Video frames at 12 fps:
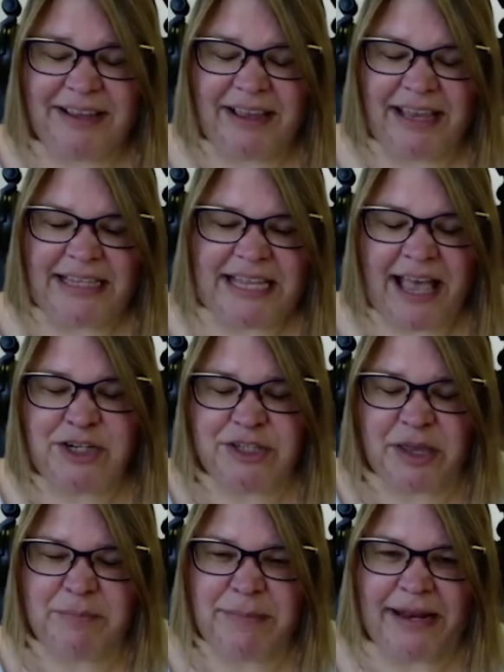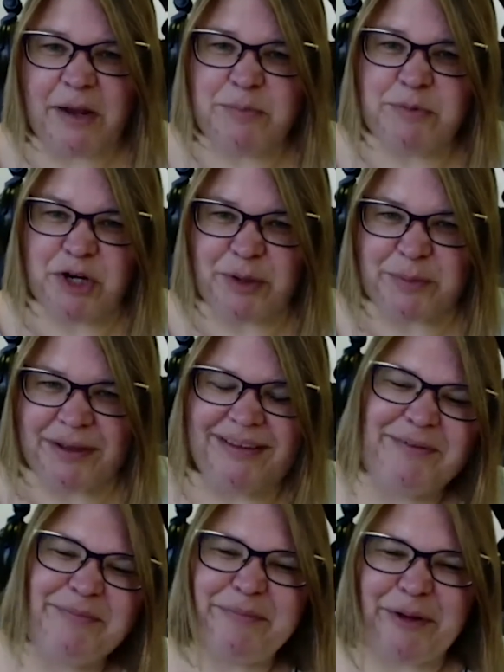it's actually a made-up term.
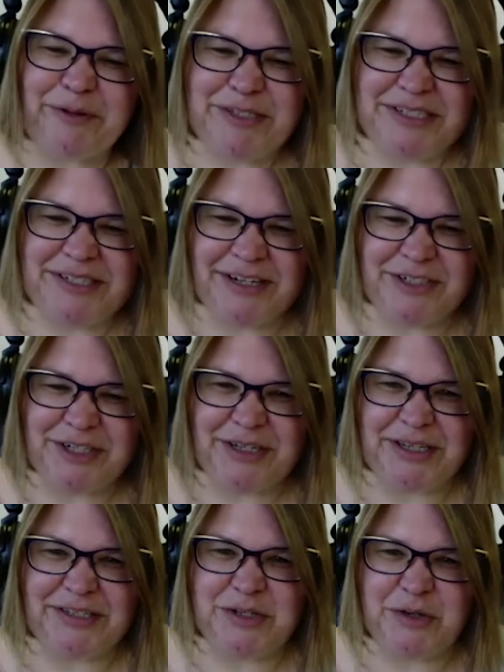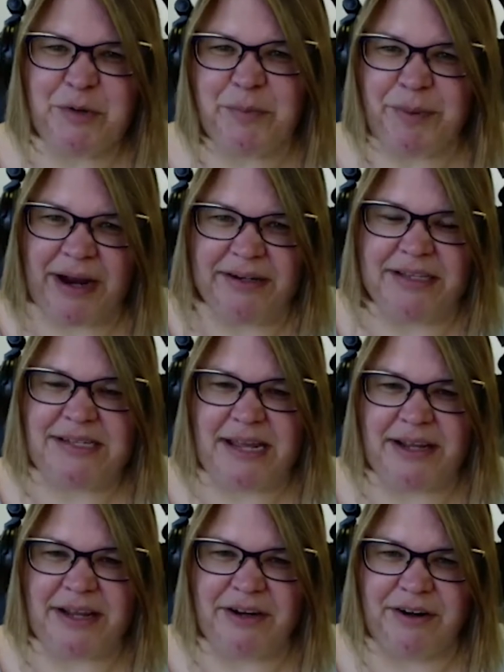Most attorneys who practice debt
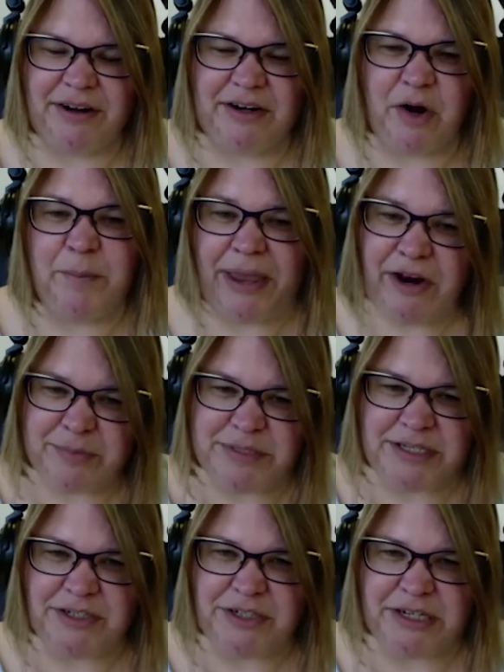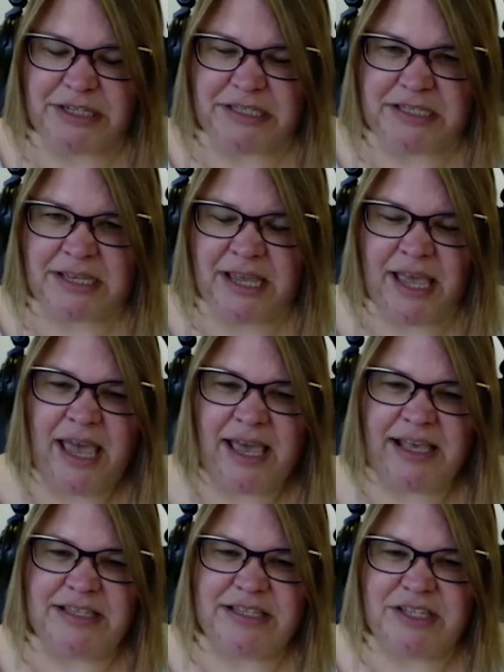and credit are bankruptcy attorneys.
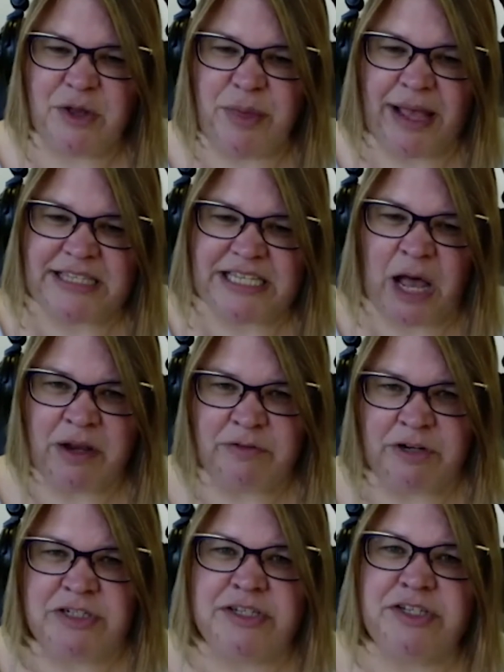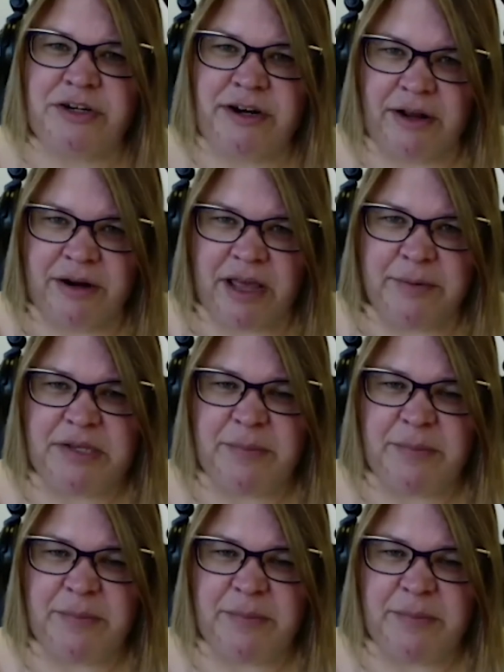And so that's how I originally started out. I was a